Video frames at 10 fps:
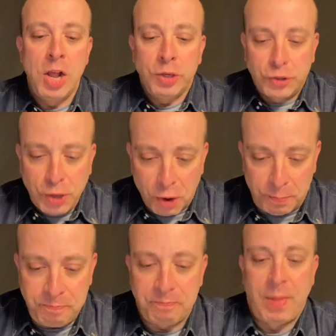So,
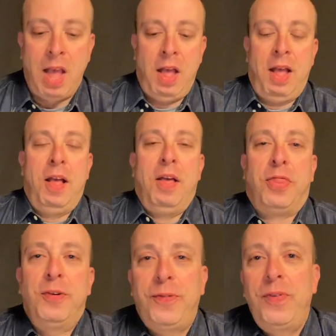
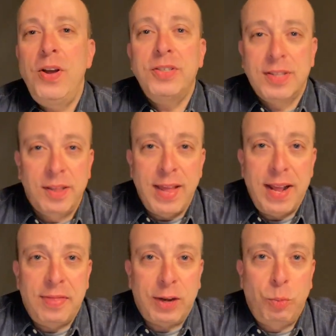the first
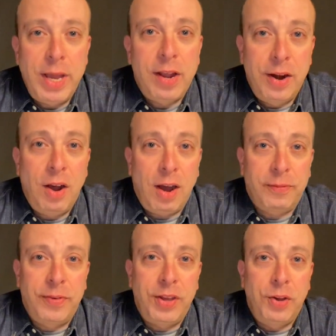thing that we are going to
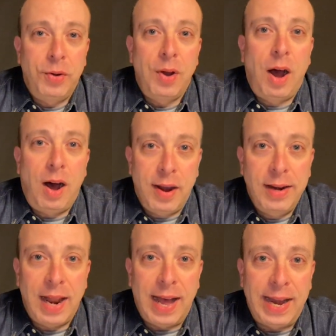offer you
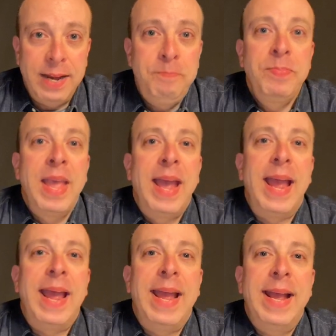online
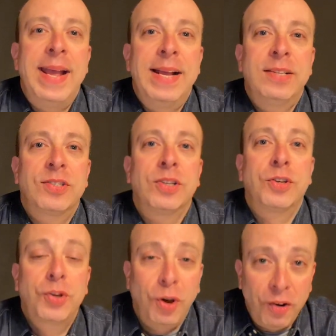is
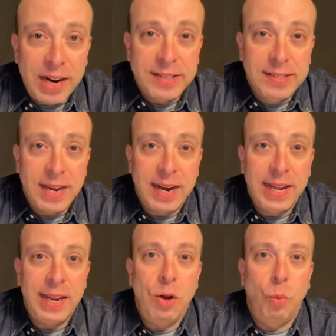Torah
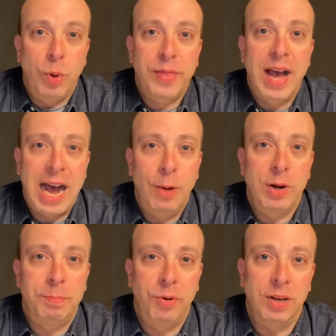study with
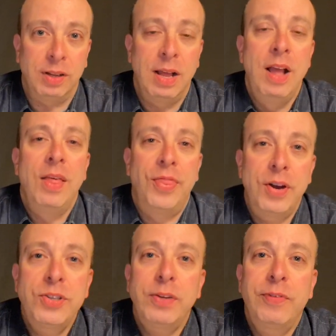Howard Brill.
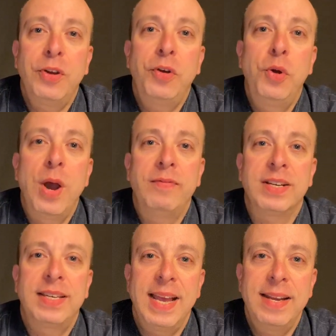Those of you who have
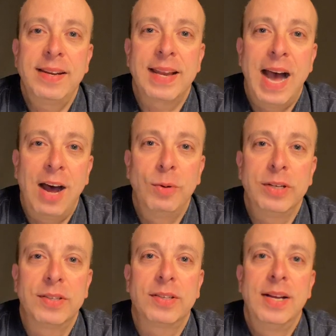attended
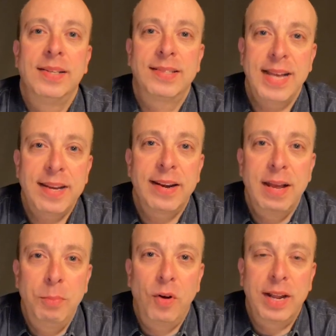Howard's Saturday
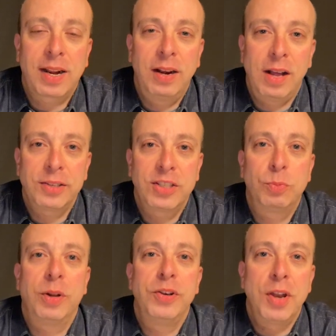morning classes
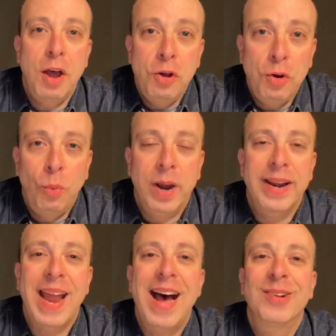will know what
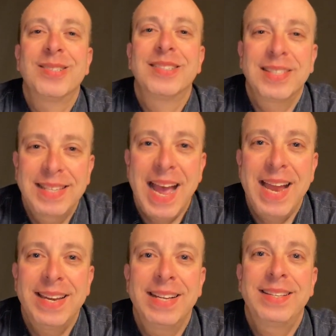an
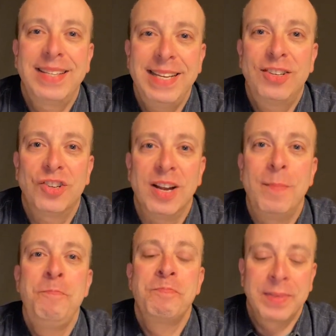outstanding teacher
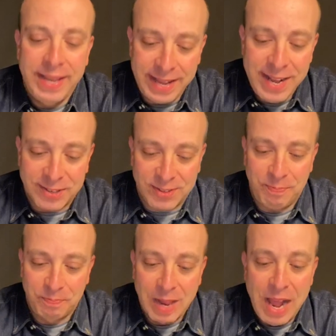he is.
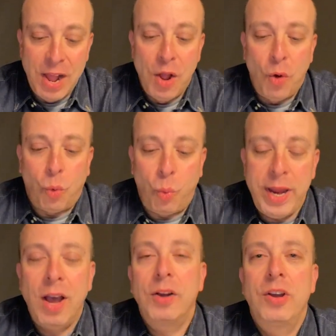
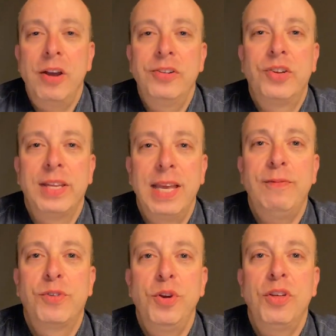We are going to
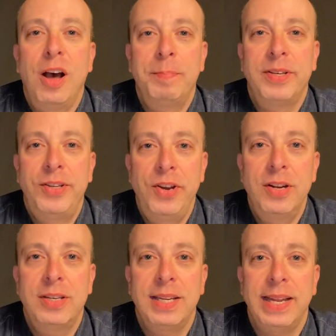give you the
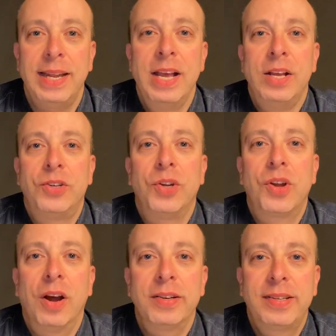opportunity to
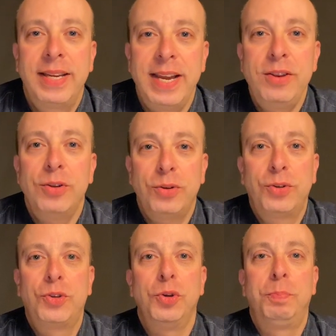continue
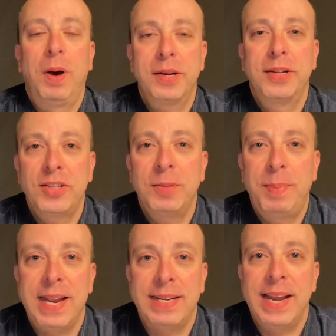to
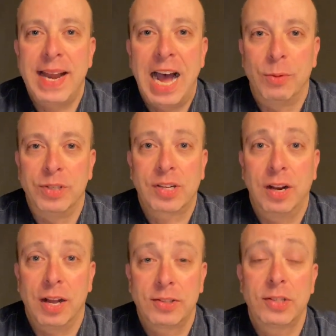participate in Howard's
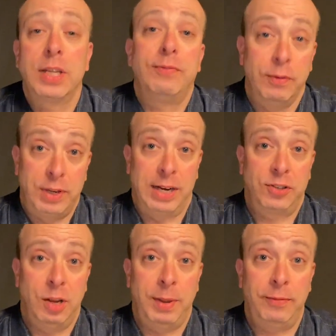classes if you've done
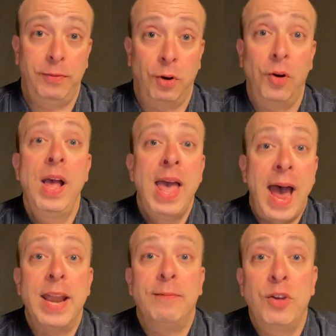so before,
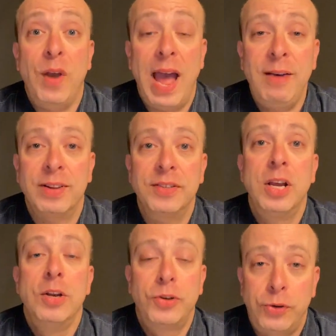and if you haven't,
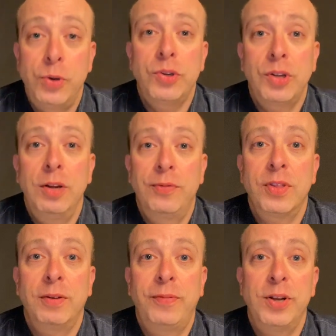to do so for
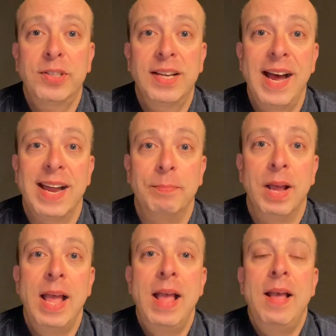the first time.
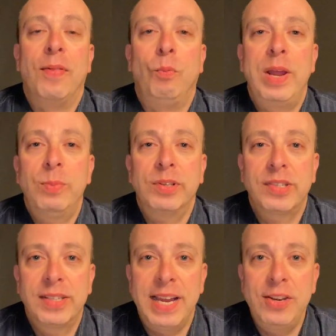We will
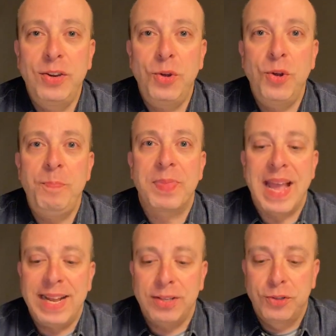send you
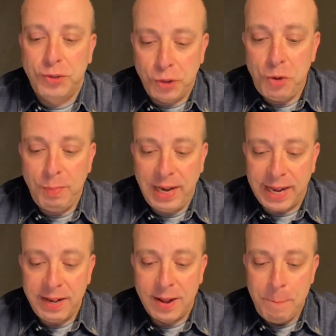a Zoom
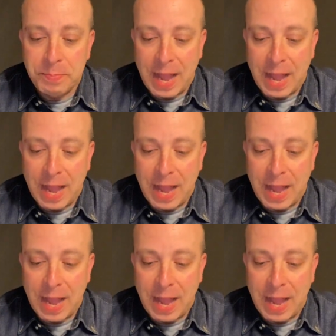link.